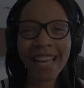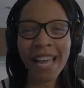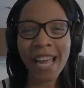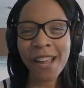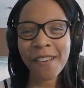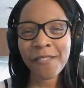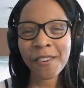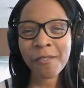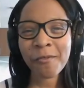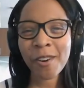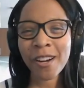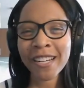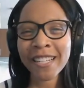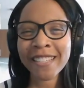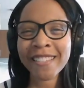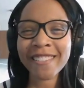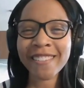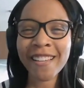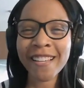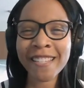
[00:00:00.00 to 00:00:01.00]
Hey everyone,
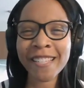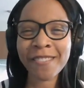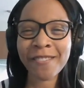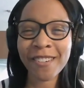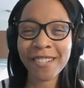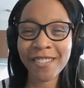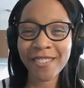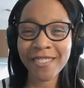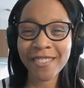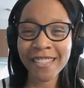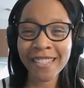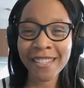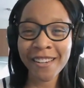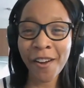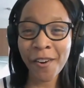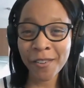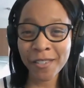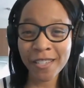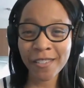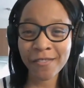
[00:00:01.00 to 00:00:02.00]
it's Leslie Richardson,
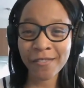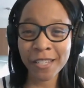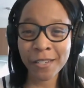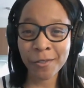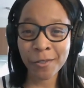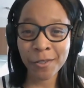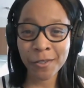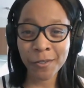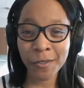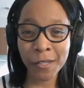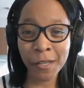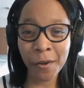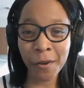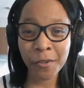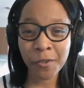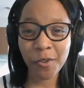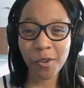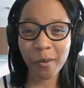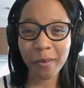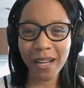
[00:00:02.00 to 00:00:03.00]
host of Visual Studio
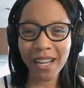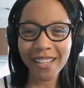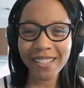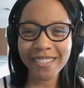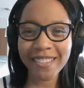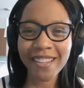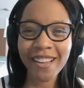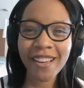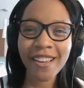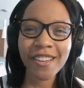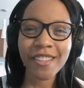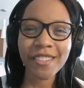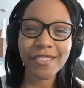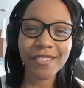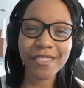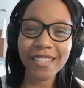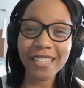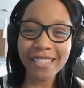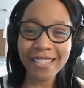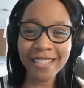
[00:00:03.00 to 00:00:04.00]
Toolbox. So
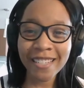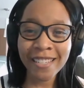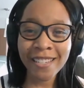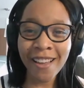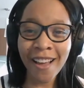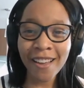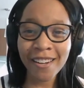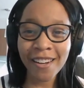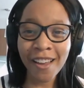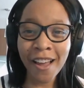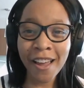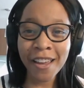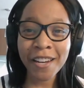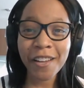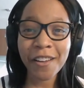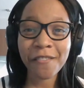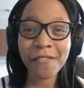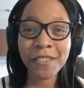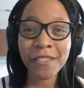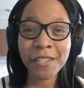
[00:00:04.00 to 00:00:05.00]
16.9
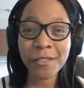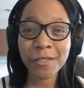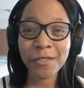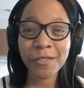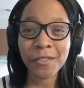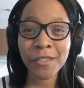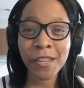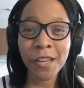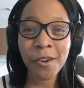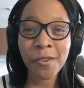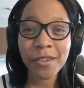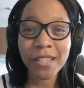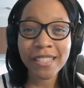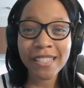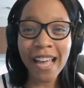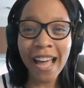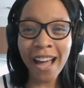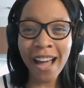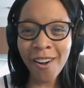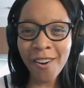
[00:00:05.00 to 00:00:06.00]
of Visual Studio is
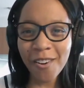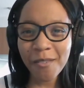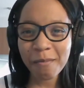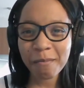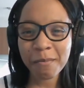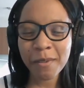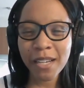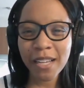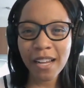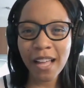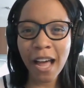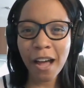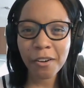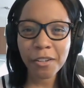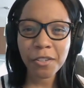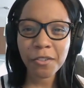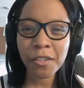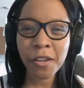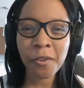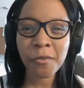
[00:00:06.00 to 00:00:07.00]
out, but how do
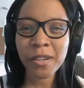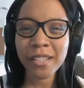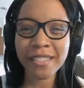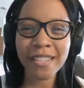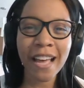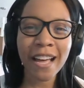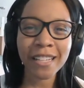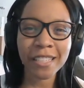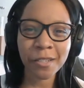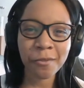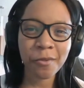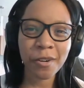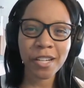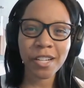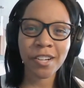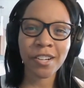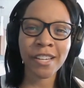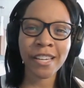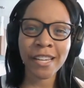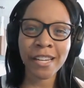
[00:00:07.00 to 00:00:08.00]
you know exactly what
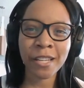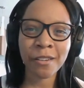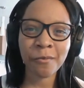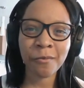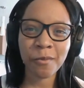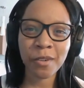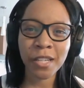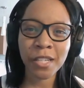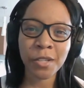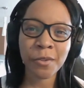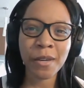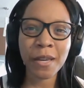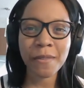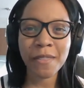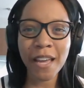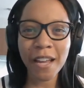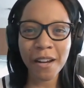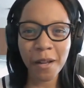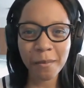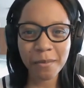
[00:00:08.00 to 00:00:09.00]
you're getting when you hit
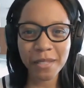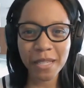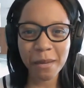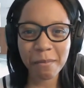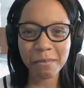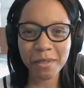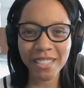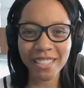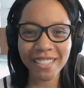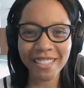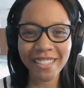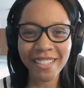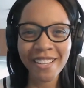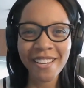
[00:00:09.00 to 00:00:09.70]
that update button?